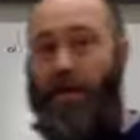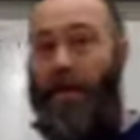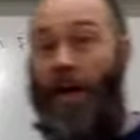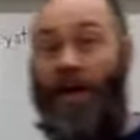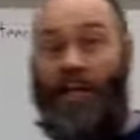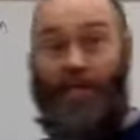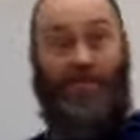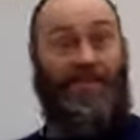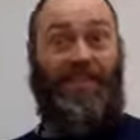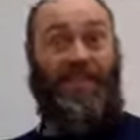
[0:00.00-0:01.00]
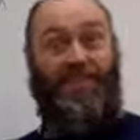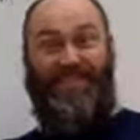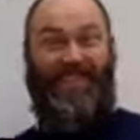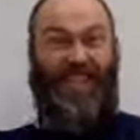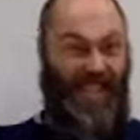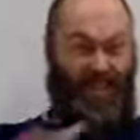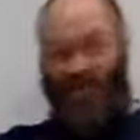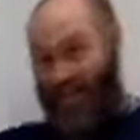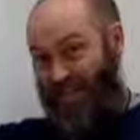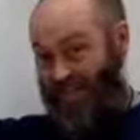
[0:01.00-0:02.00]
because there's a lot of
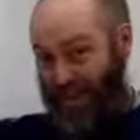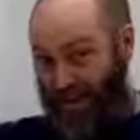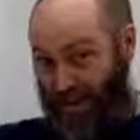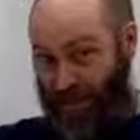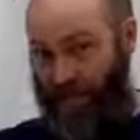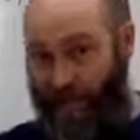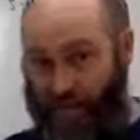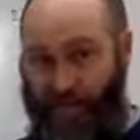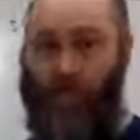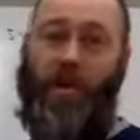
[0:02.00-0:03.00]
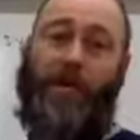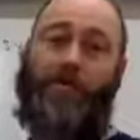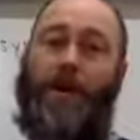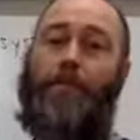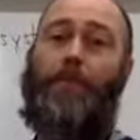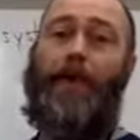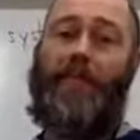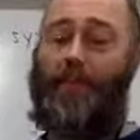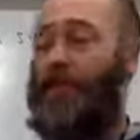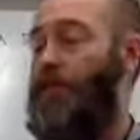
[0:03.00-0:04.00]
random stuff everywhere in my
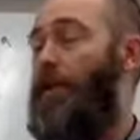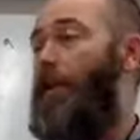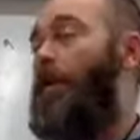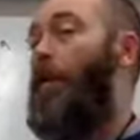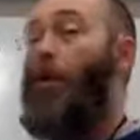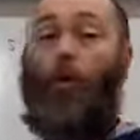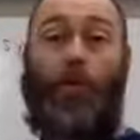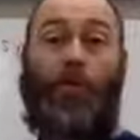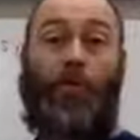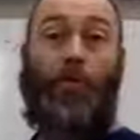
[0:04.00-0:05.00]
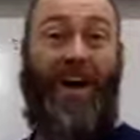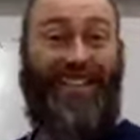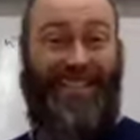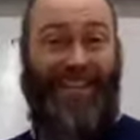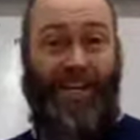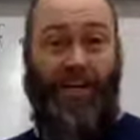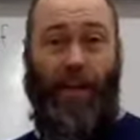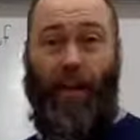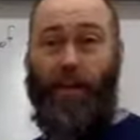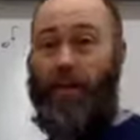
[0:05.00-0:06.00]
basement. Or if you want,
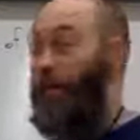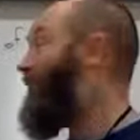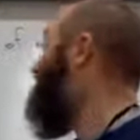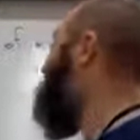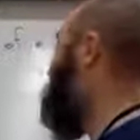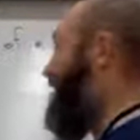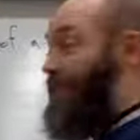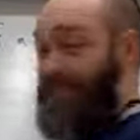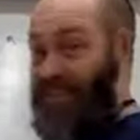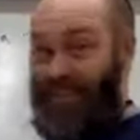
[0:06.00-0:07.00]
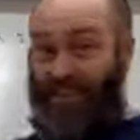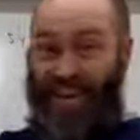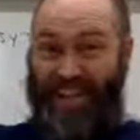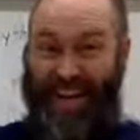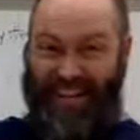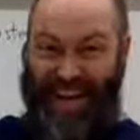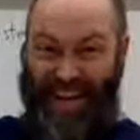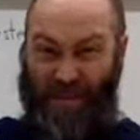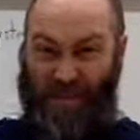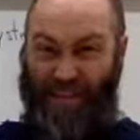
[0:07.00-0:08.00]
another way you can think of it is if I take
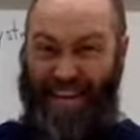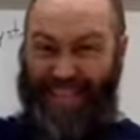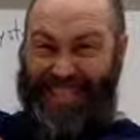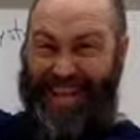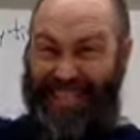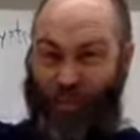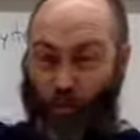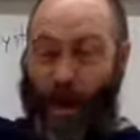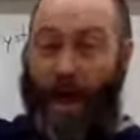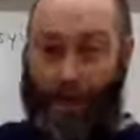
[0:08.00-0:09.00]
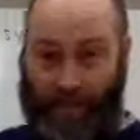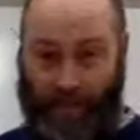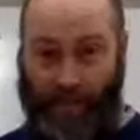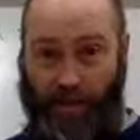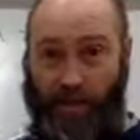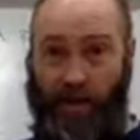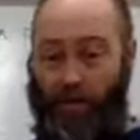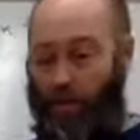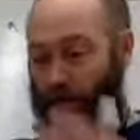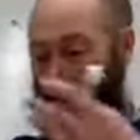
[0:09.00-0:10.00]
a plate and I drop it,
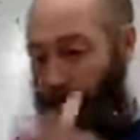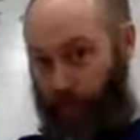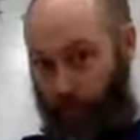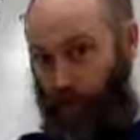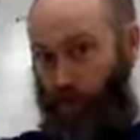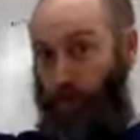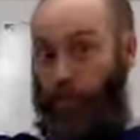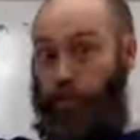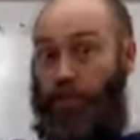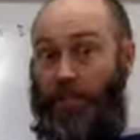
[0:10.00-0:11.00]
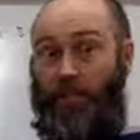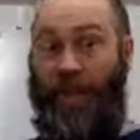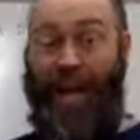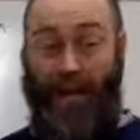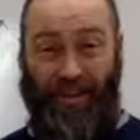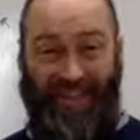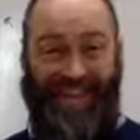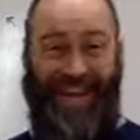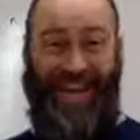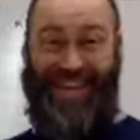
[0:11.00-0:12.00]
well, the plate shatters,
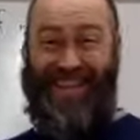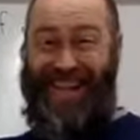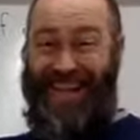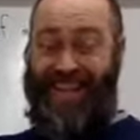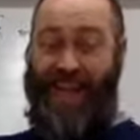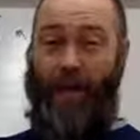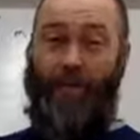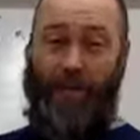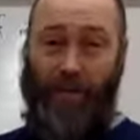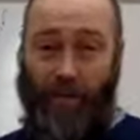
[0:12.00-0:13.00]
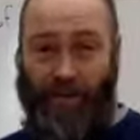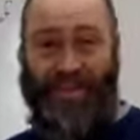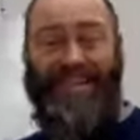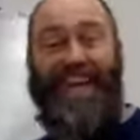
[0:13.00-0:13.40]
and that would increase the